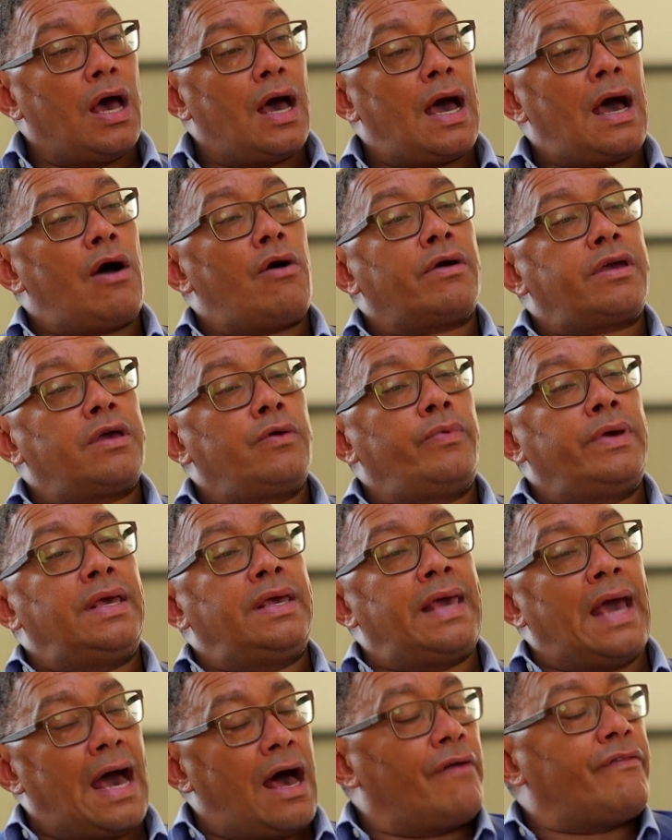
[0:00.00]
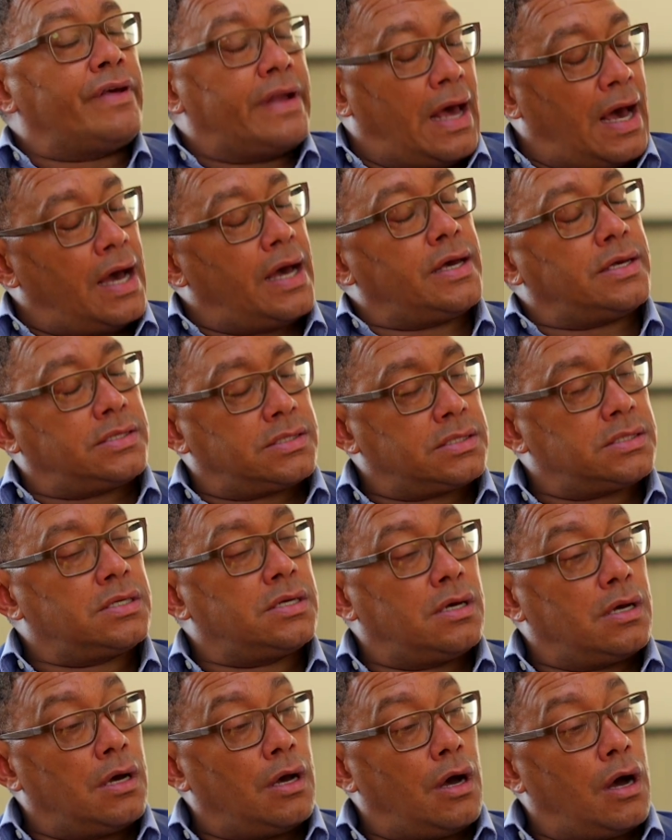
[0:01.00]
How can we galvanize
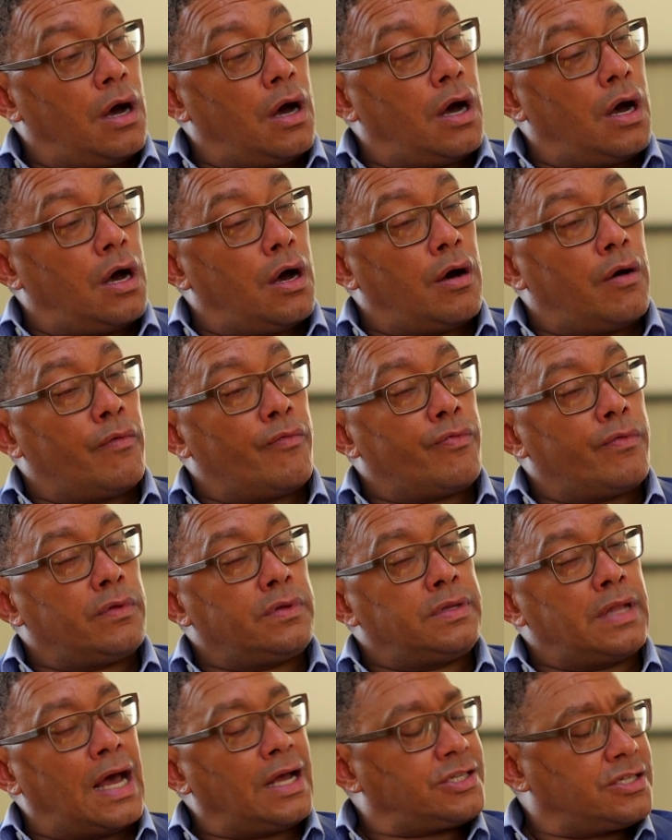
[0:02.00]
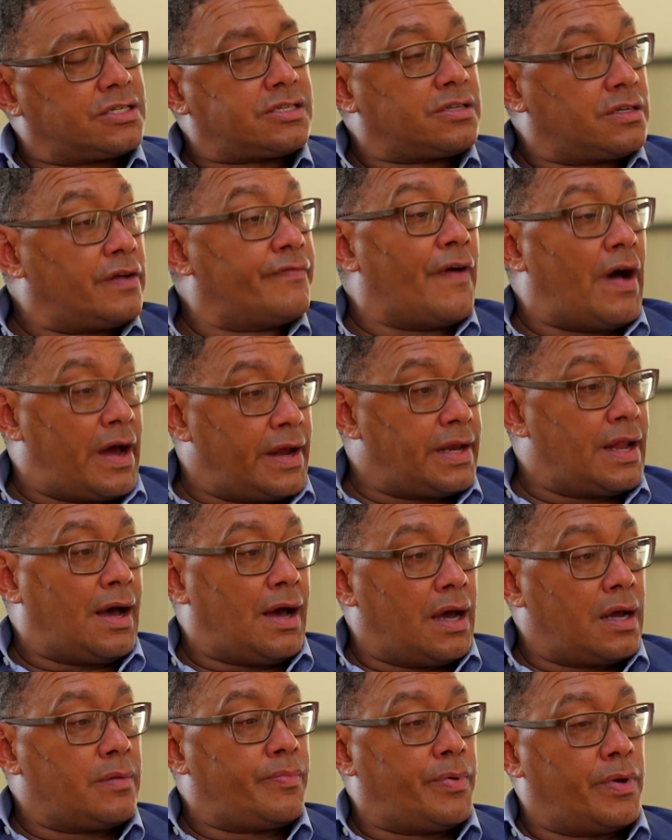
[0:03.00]
not just the Divine
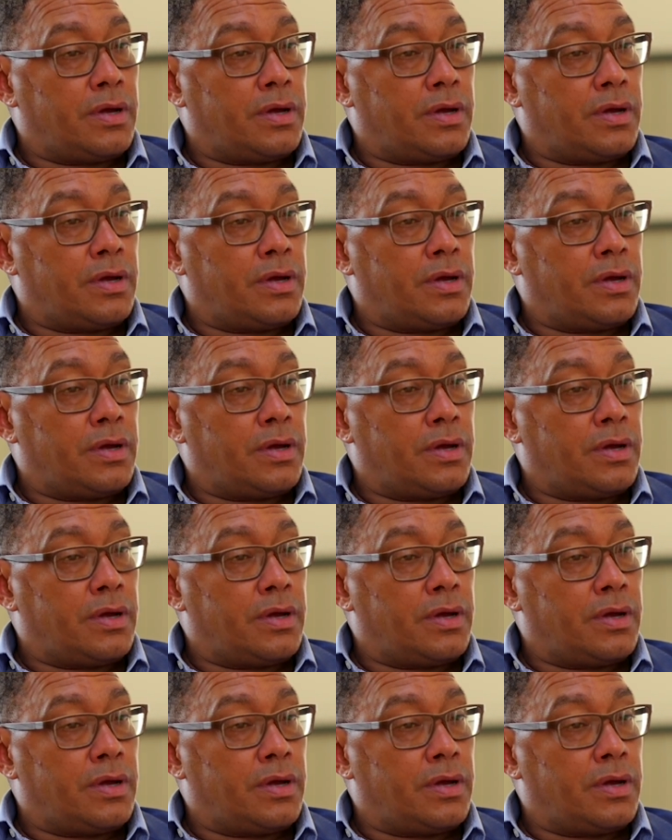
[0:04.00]
Nine,